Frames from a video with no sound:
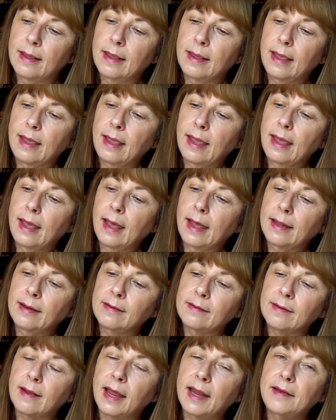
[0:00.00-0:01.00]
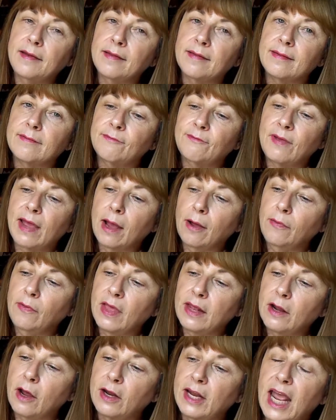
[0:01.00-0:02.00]
and I just found
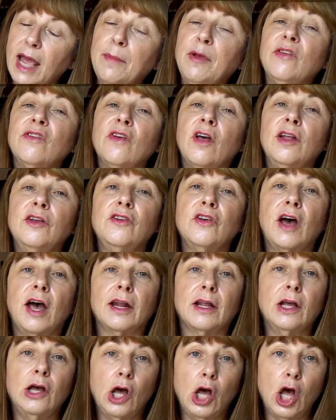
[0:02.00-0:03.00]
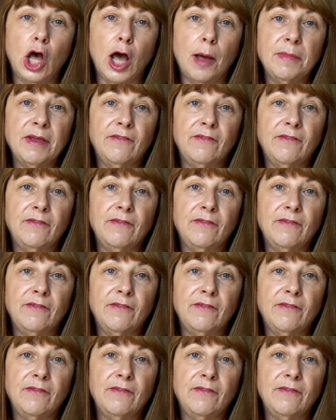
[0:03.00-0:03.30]
that on amazon.com,